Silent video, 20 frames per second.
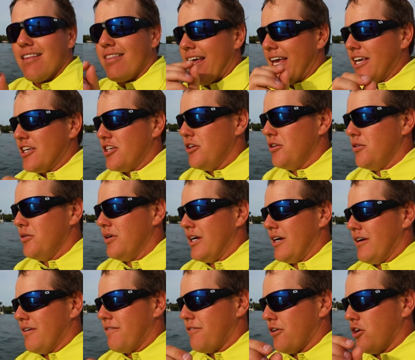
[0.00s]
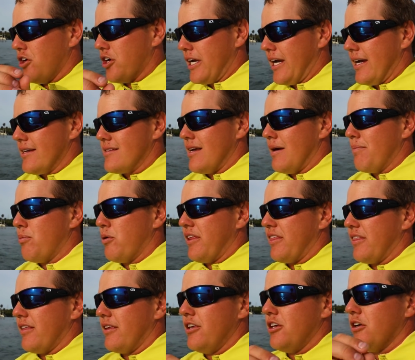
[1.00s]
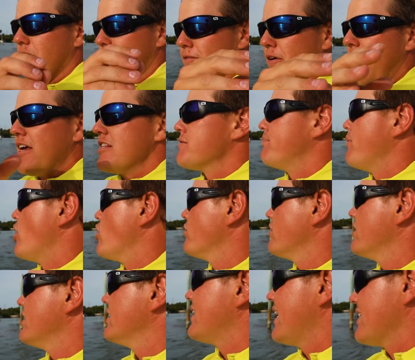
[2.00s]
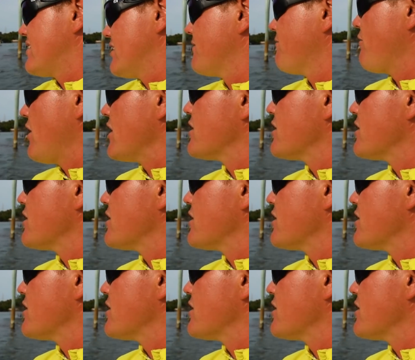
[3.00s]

Thank you for hooking us up with your friend's boat. That's his yep.